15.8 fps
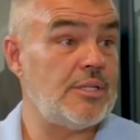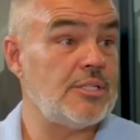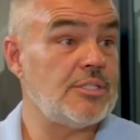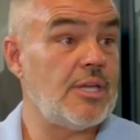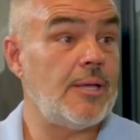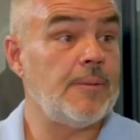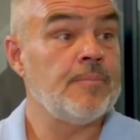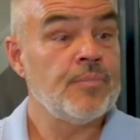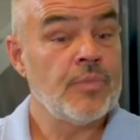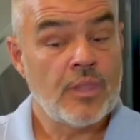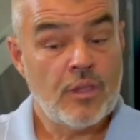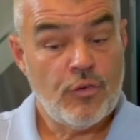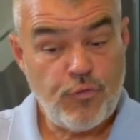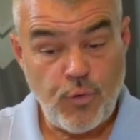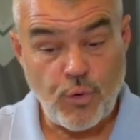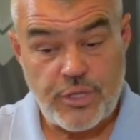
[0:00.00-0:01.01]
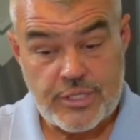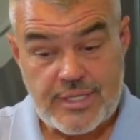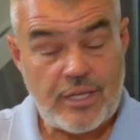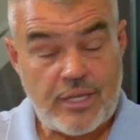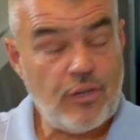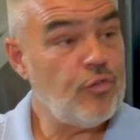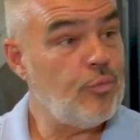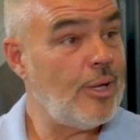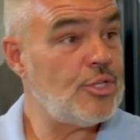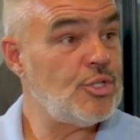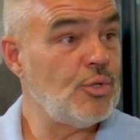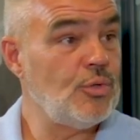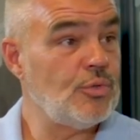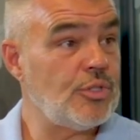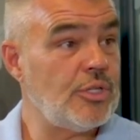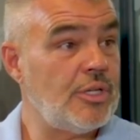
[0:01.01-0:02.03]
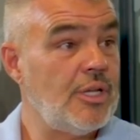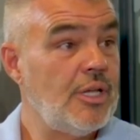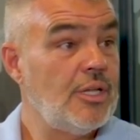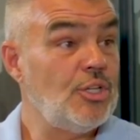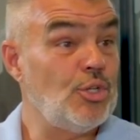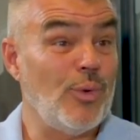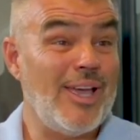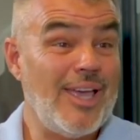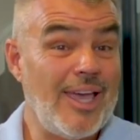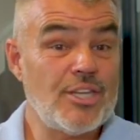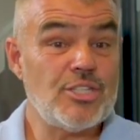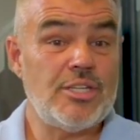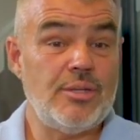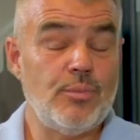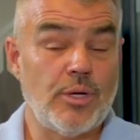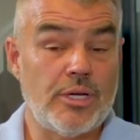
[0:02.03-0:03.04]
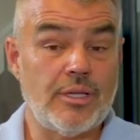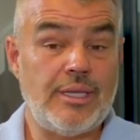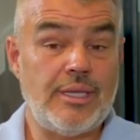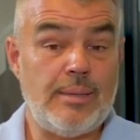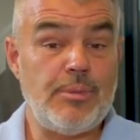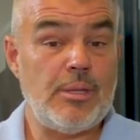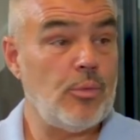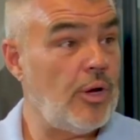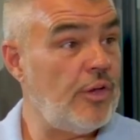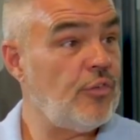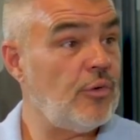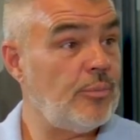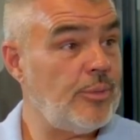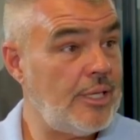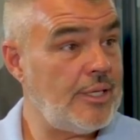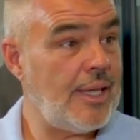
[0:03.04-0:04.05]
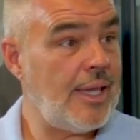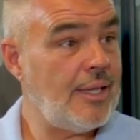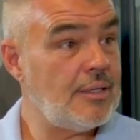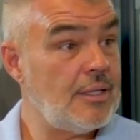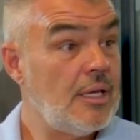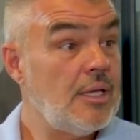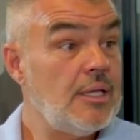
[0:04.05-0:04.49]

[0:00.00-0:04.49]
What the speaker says: and saying, for the sake of my children, do I actually want to keep them away from their dad?